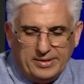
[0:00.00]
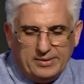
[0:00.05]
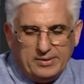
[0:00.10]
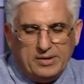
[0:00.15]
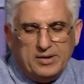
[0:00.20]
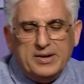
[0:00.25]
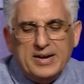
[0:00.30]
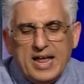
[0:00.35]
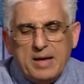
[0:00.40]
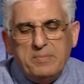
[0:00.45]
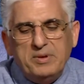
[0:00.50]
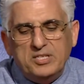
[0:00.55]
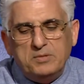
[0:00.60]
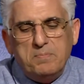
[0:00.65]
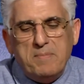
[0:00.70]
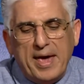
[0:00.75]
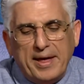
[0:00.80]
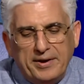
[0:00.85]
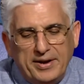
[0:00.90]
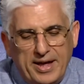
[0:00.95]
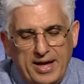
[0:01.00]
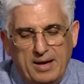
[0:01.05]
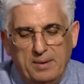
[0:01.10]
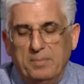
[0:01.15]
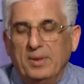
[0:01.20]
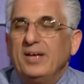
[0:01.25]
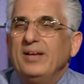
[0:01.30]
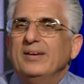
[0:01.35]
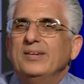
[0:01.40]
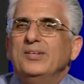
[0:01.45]
Her name is
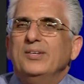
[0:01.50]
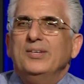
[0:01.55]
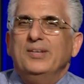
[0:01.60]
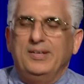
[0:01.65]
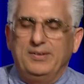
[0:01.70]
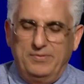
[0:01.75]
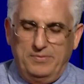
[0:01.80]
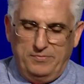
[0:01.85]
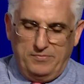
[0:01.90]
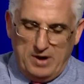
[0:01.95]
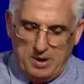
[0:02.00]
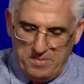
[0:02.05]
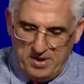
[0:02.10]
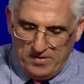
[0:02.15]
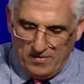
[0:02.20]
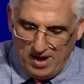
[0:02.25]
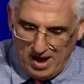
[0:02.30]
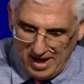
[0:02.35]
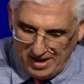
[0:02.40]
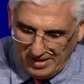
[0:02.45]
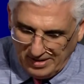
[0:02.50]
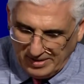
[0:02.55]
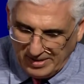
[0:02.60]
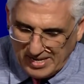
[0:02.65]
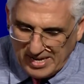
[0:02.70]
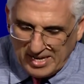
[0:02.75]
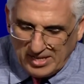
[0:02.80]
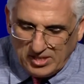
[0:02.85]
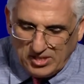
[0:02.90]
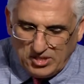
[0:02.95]
Maryam from Iran.
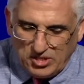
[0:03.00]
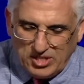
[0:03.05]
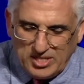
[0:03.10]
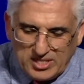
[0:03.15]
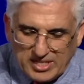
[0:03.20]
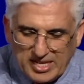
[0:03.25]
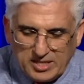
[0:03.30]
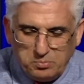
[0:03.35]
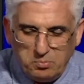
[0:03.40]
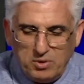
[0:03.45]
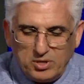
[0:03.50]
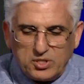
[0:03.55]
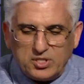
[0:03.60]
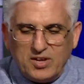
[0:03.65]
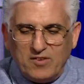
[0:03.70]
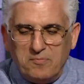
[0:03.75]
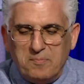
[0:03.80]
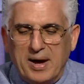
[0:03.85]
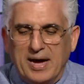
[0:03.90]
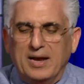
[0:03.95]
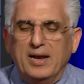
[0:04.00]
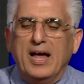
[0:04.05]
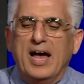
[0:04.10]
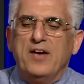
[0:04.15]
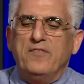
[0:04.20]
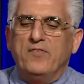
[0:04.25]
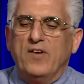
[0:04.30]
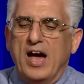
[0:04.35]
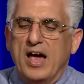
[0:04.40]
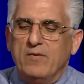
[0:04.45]
She says, most of my
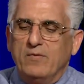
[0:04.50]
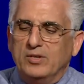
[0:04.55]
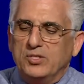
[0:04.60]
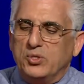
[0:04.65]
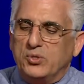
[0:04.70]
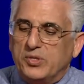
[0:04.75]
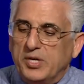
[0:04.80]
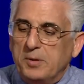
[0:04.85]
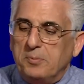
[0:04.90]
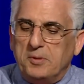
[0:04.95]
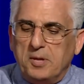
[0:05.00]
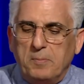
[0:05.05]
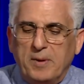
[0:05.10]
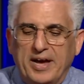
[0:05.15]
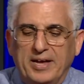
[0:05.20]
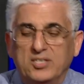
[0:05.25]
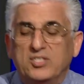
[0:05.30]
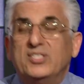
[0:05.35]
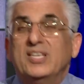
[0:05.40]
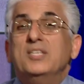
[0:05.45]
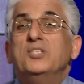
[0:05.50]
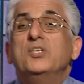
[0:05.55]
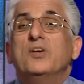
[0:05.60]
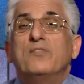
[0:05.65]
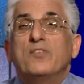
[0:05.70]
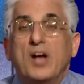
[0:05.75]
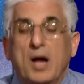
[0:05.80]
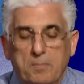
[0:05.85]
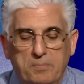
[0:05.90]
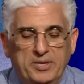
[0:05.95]
life, I was gripped by a sense
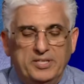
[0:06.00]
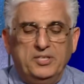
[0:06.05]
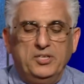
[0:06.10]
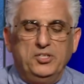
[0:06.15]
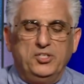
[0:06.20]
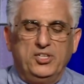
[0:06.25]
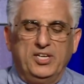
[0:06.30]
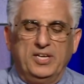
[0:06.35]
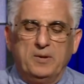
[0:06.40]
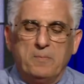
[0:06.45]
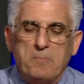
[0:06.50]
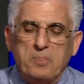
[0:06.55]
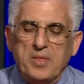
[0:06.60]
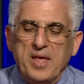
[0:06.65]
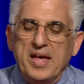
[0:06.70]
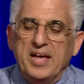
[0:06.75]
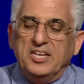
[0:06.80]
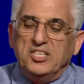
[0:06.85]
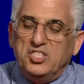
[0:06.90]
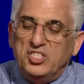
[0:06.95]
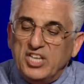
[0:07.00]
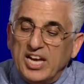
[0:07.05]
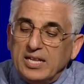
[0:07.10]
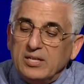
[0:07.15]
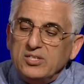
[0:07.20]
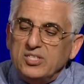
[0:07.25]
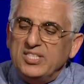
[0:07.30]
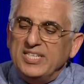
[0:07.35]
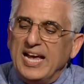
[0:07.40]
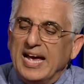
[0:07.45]
of competition,
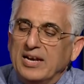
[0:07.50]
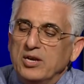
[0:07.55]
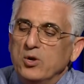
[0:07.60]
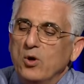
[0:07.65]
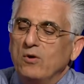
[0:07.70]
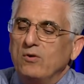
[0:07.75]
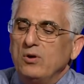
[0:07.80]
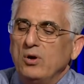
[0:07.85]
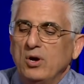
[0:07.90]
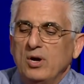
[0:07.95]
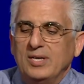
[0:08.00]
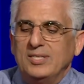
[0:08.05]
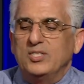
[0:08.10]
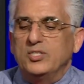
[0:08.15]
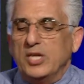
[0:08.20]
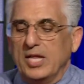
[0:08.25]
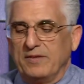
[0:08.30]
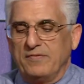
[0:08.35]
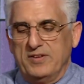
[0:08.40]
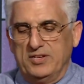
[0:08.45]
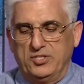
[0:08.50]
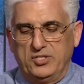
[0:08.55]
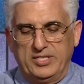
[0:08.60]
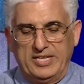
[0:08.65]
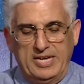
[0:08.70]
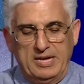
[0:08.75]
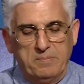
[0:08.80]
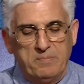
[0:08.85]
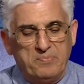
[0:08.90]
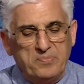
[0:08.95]
jealousy, and low
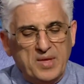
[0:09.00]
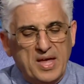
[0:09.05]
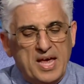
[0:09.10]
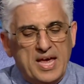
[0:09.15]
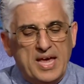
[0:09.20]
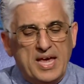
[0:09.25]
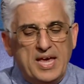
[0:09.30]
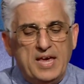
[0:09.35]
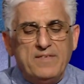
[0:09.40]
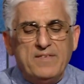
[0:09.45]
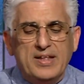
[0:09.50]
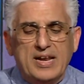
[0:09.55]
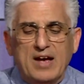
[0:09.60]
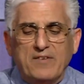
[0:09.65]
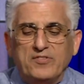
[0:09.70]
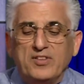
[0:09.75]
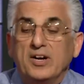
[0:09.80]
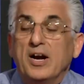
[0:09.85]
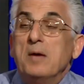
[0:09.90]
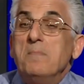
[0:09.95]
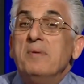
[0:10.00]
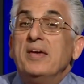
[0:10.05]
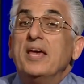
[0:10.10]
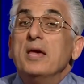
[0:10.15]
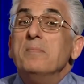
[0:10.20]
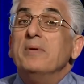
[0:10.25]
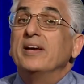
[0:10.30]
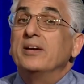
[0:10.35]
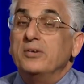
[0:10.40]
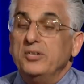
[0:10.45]
self-esteem, even after I
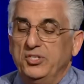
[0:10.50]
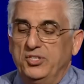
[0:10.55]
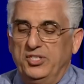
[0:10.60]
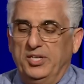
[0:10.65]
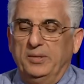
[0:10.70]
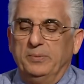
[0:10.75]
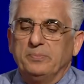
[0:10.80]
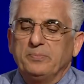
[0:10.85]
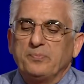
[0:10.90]
became a Christian.